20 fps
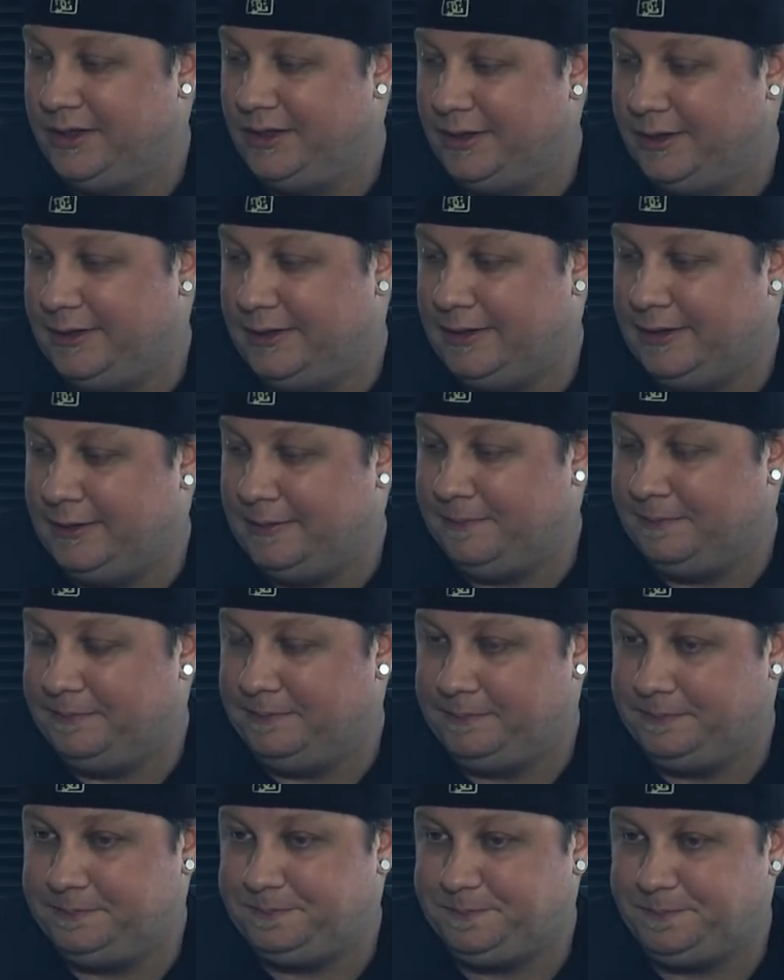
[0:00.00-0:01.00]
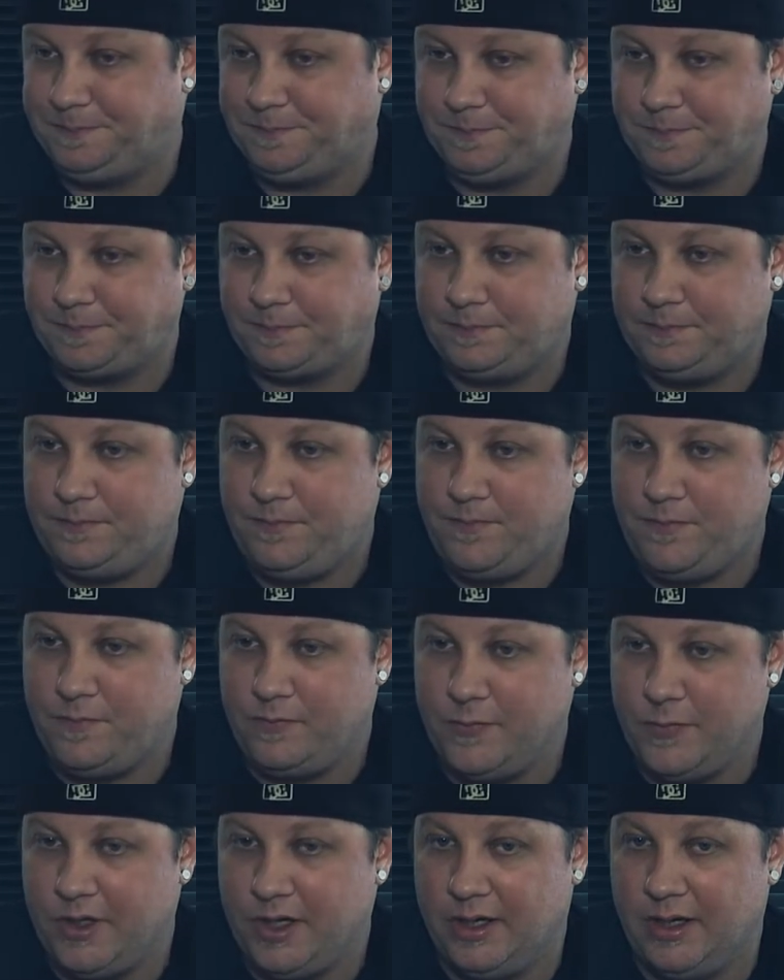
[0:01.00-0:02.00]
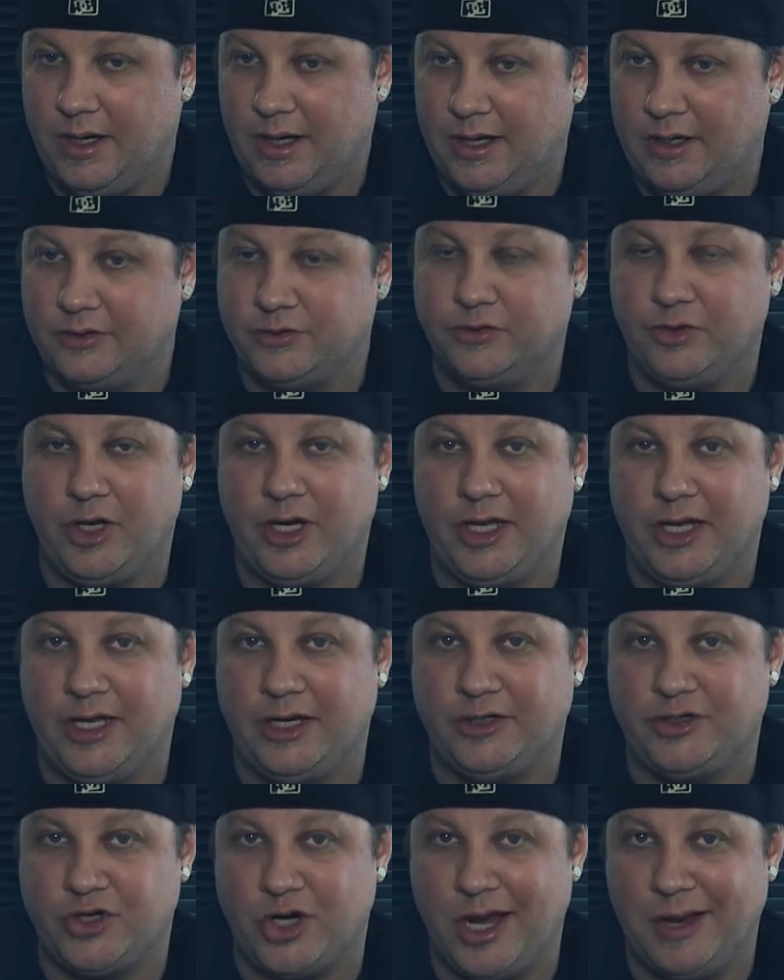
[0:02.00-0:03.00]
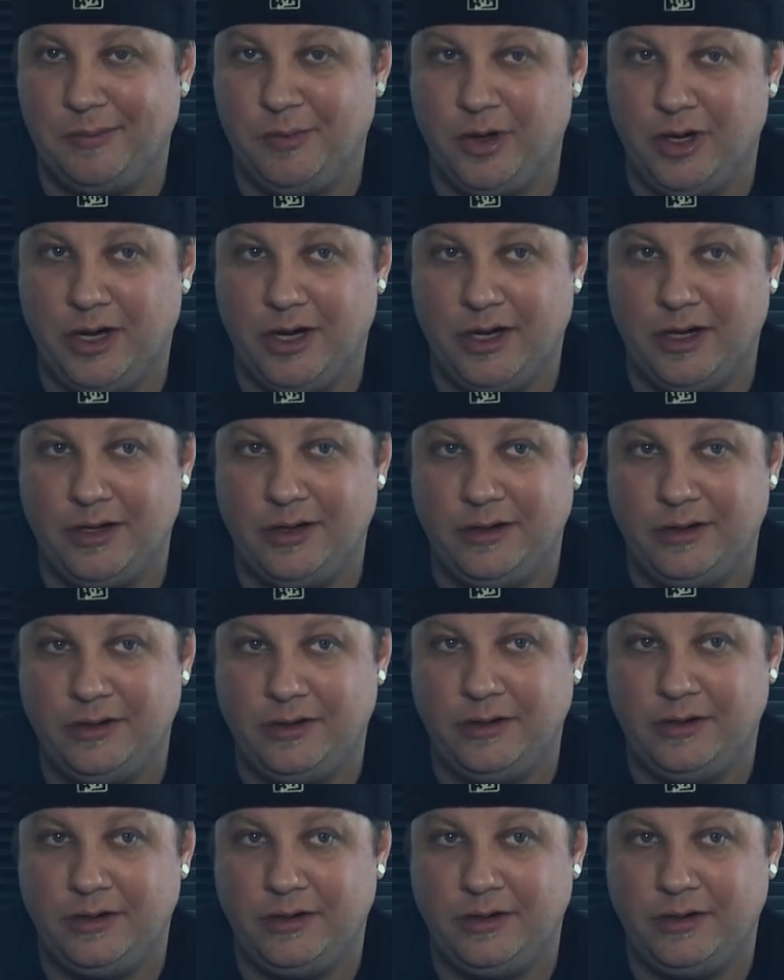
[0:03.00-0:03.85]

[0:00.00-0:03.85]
I also got to get a tripod,